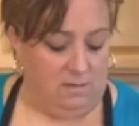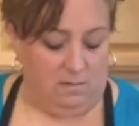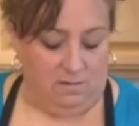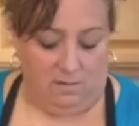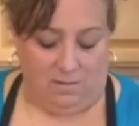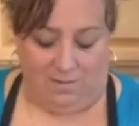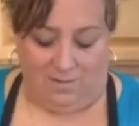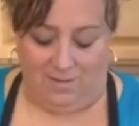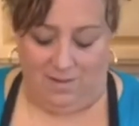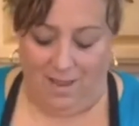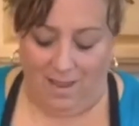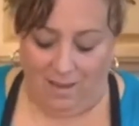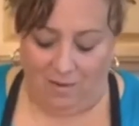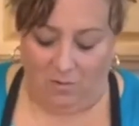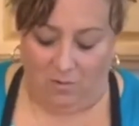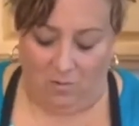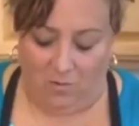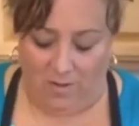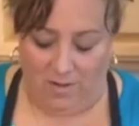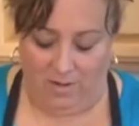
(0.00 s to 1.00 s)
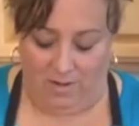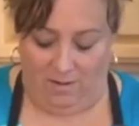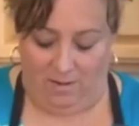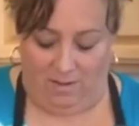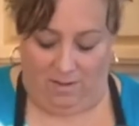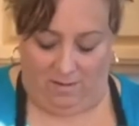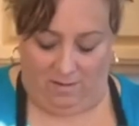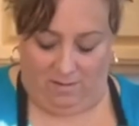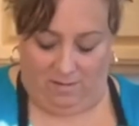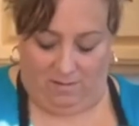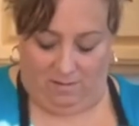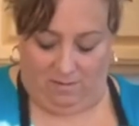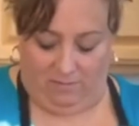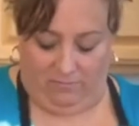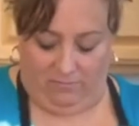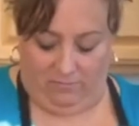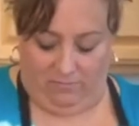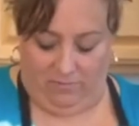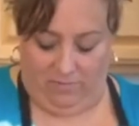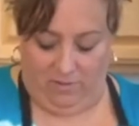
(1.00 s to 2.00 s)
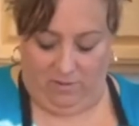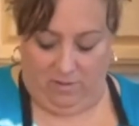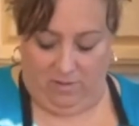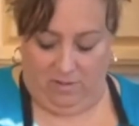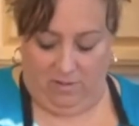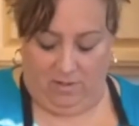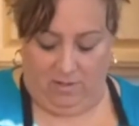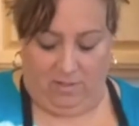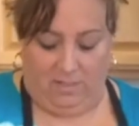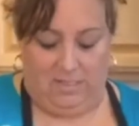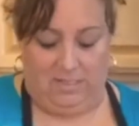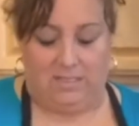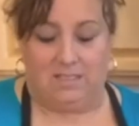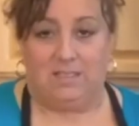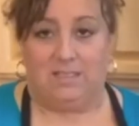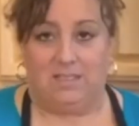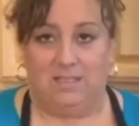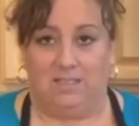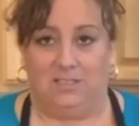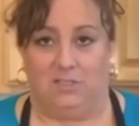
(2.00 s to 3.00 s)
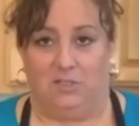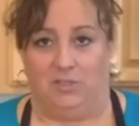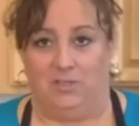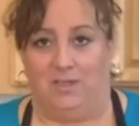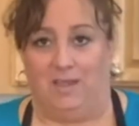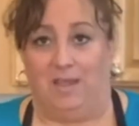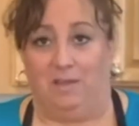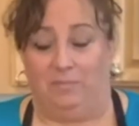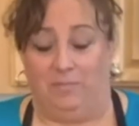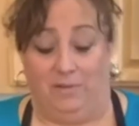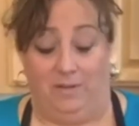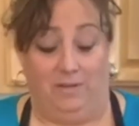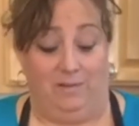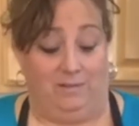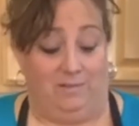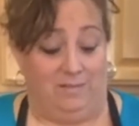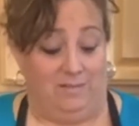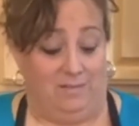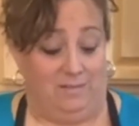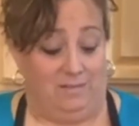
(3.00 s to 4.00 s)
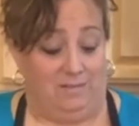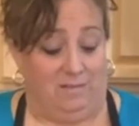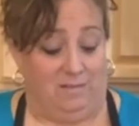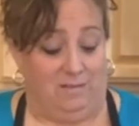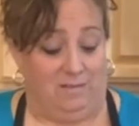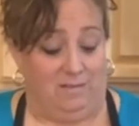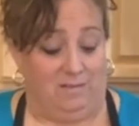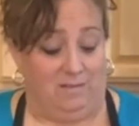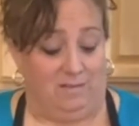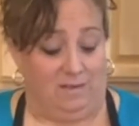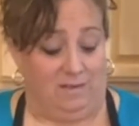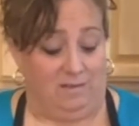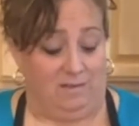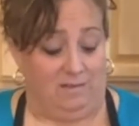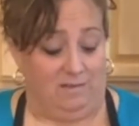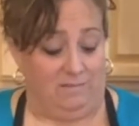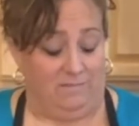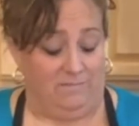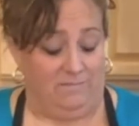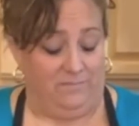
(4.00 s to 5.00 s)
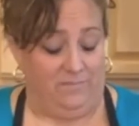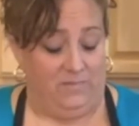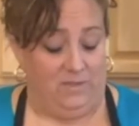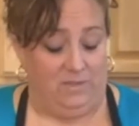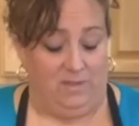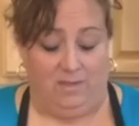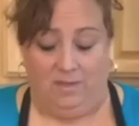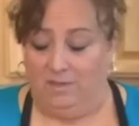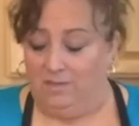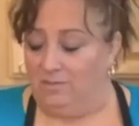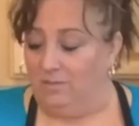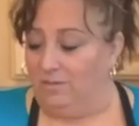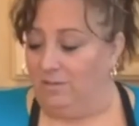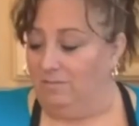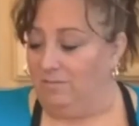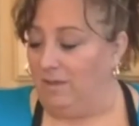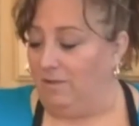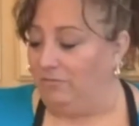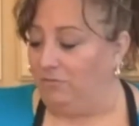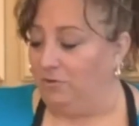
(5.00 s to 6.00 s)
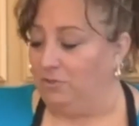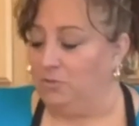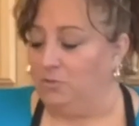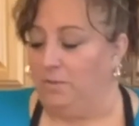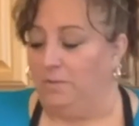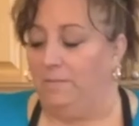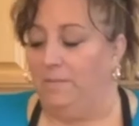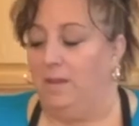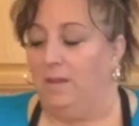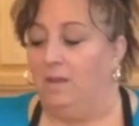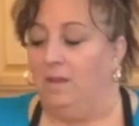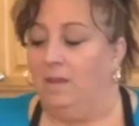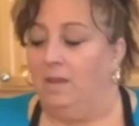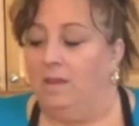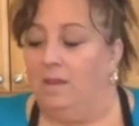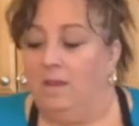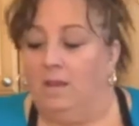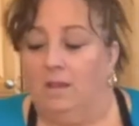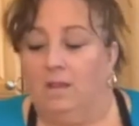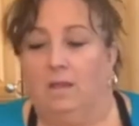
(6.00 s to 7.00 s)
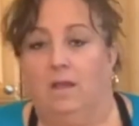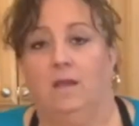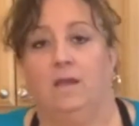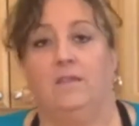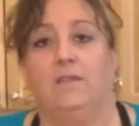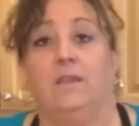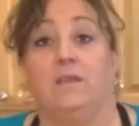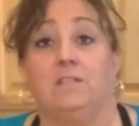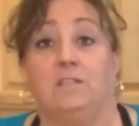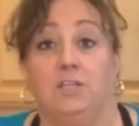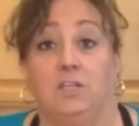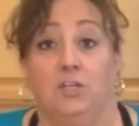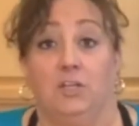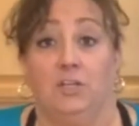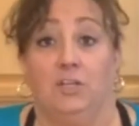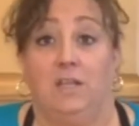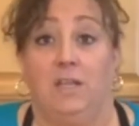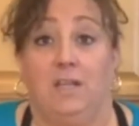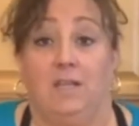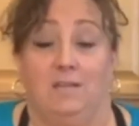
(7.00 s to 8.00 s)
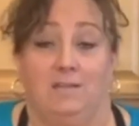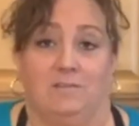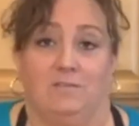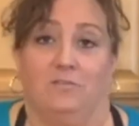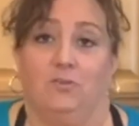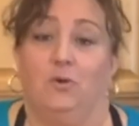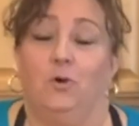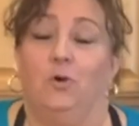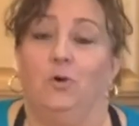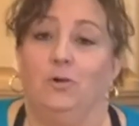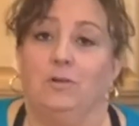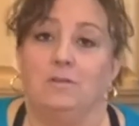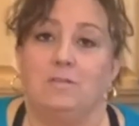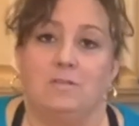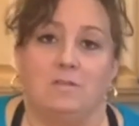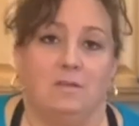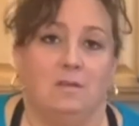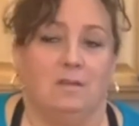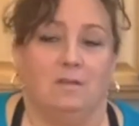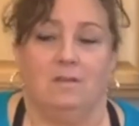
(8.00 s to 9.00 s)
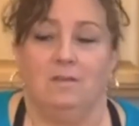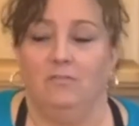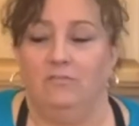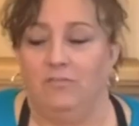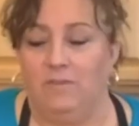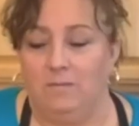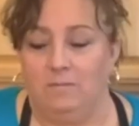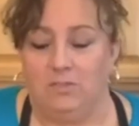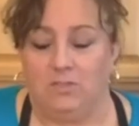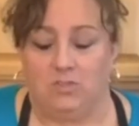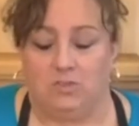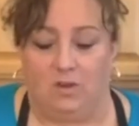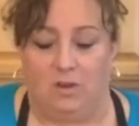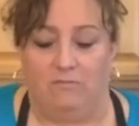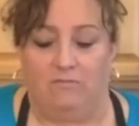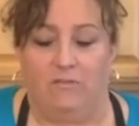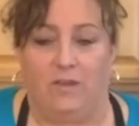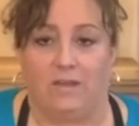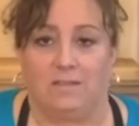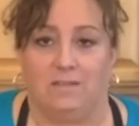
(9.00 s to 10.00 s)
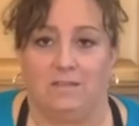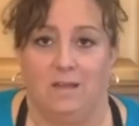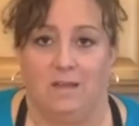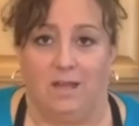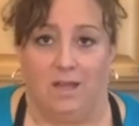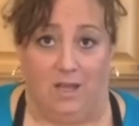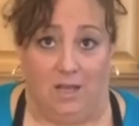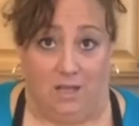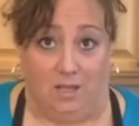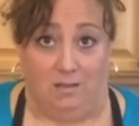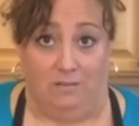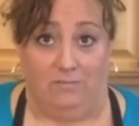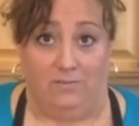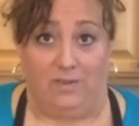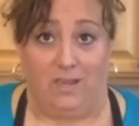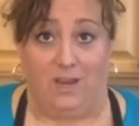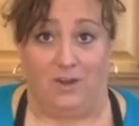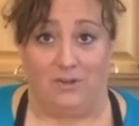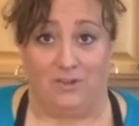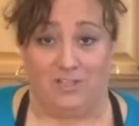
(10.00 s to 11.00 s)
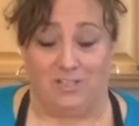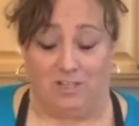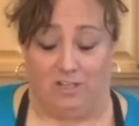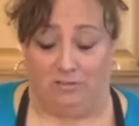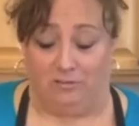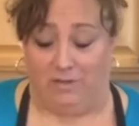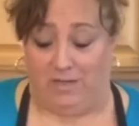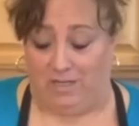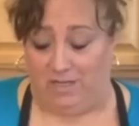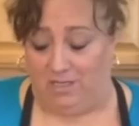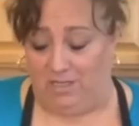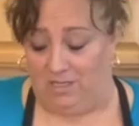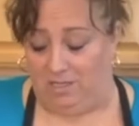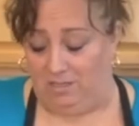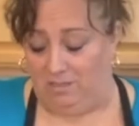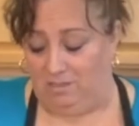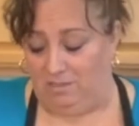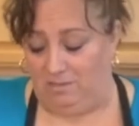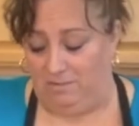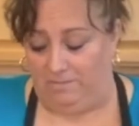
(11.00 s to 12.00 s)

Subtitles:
It's not quite hot enough to sizzle yet, but it'll sizzle in a second. So leave that first one. Next thing you're gonna need is, of course, the famous trifecta of carrot, celery, and onions.